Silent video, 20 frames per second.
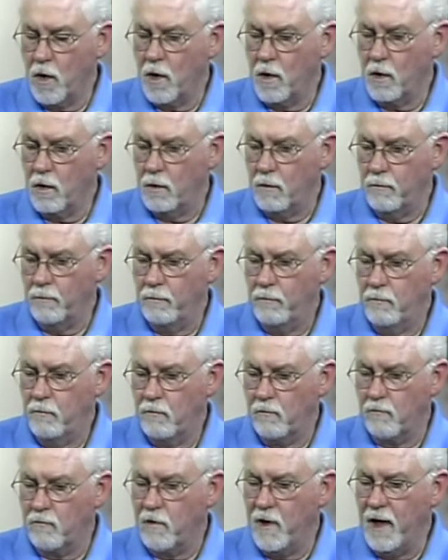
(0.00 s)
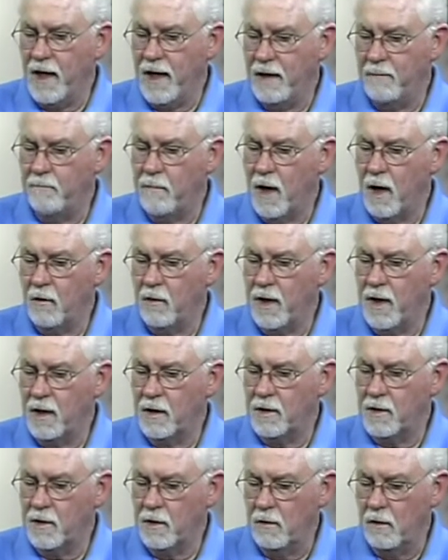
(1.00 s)
world really bought
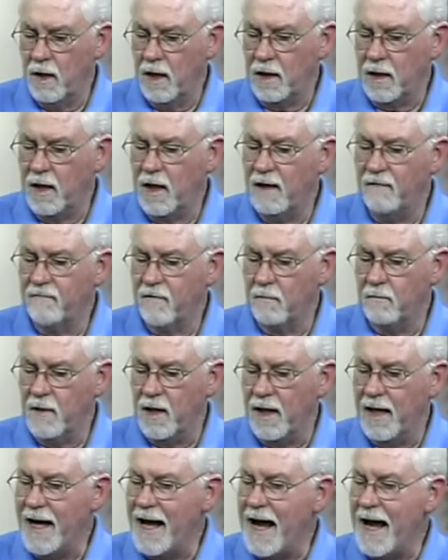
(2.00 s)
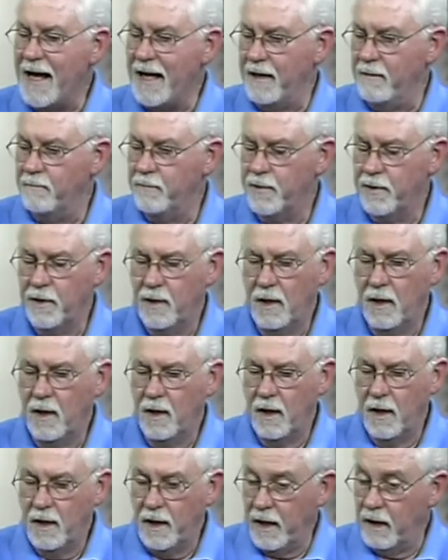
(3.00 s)
into a government hype,
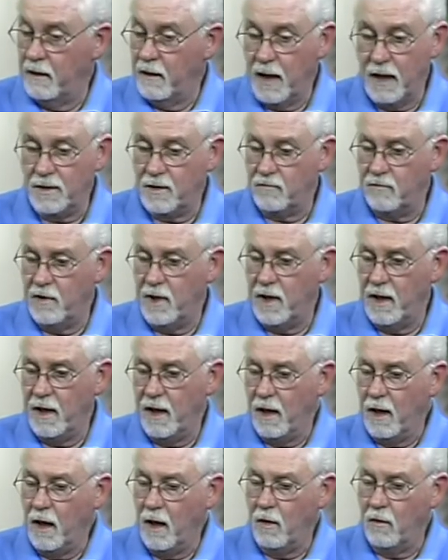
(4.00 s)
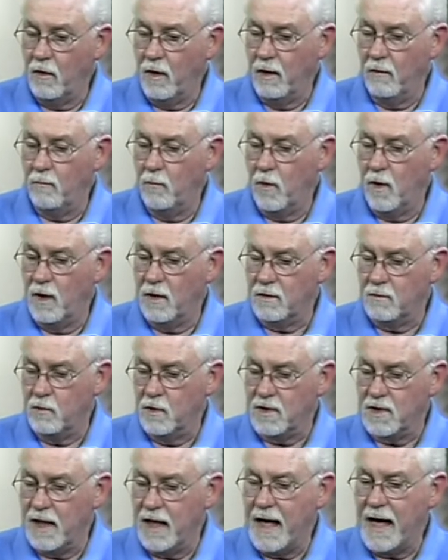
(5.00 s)
and that's really all it was
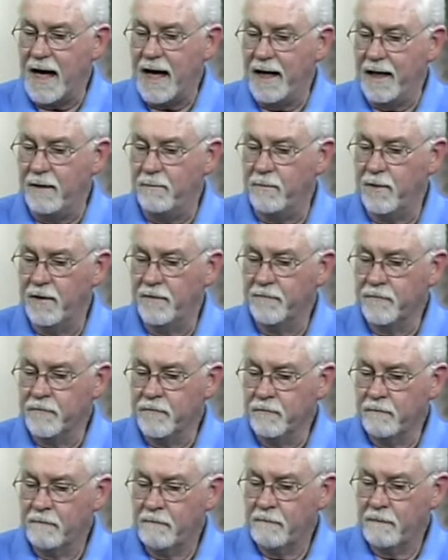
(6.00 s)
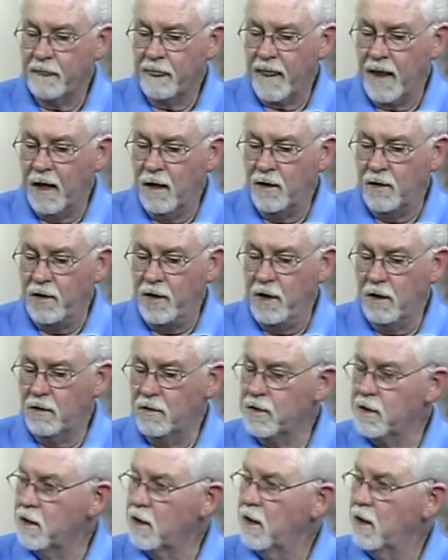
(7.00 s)
was a hype.
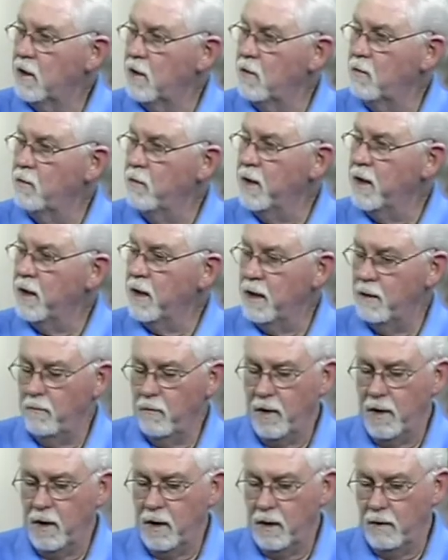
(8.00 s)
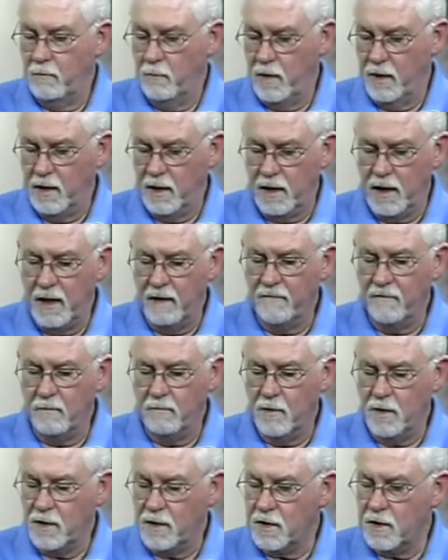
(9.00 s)
Years ago, when when when the
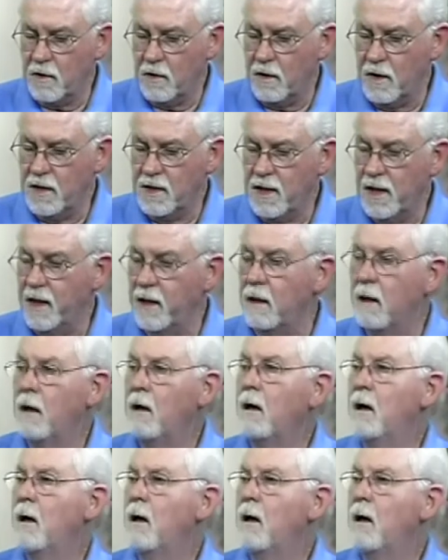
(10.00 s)
government started saying,